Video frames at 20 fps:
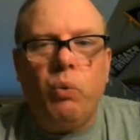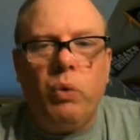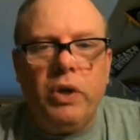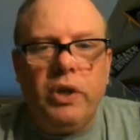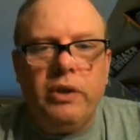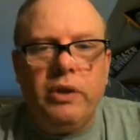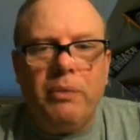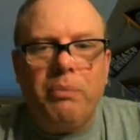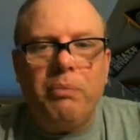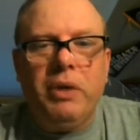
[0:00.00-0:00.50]
What
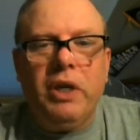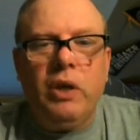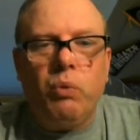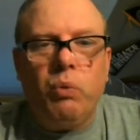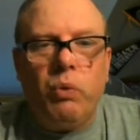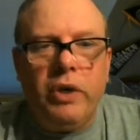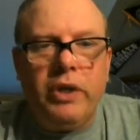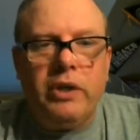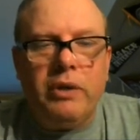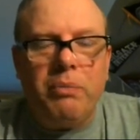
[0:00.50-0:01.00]
does it mean?
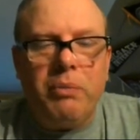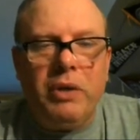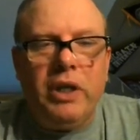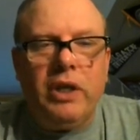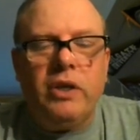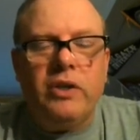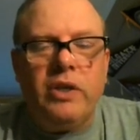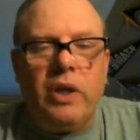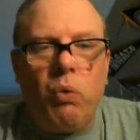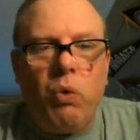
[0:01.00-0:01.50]
What does it mean?
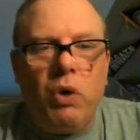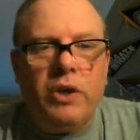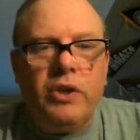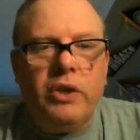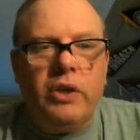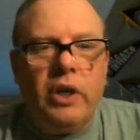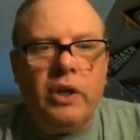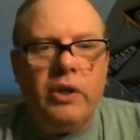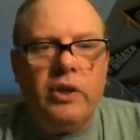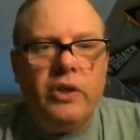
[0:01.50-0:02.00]
Because I want
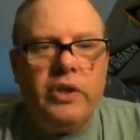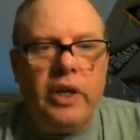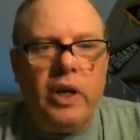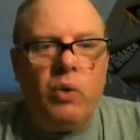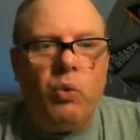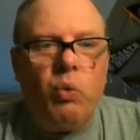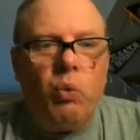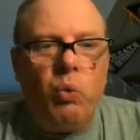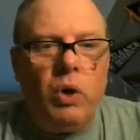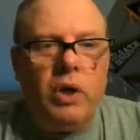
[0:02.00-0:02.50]
you to
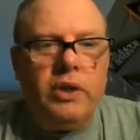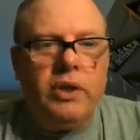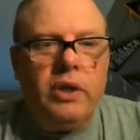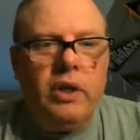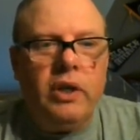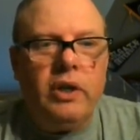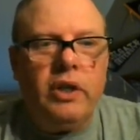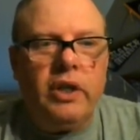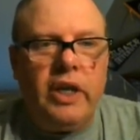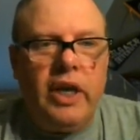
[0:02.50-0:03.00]
understand what
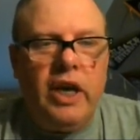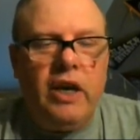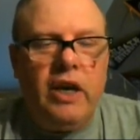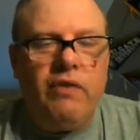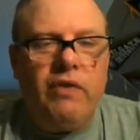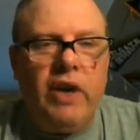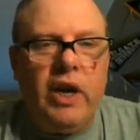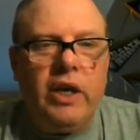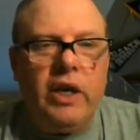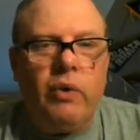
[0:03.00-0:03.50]
the K
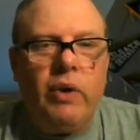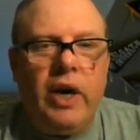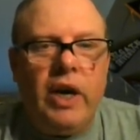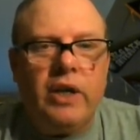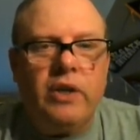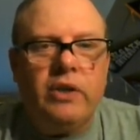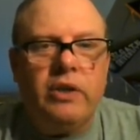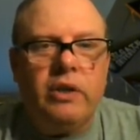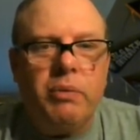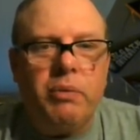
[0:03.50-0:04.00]
value
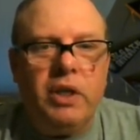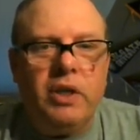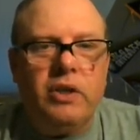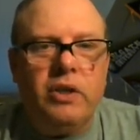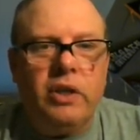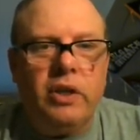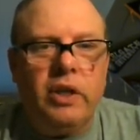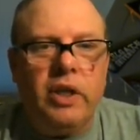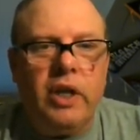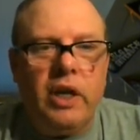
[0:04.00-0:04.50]
actually means
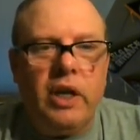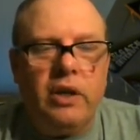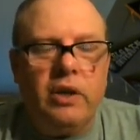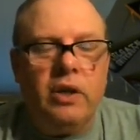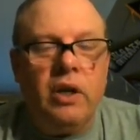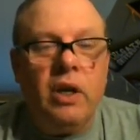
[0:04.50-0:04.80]
in the end.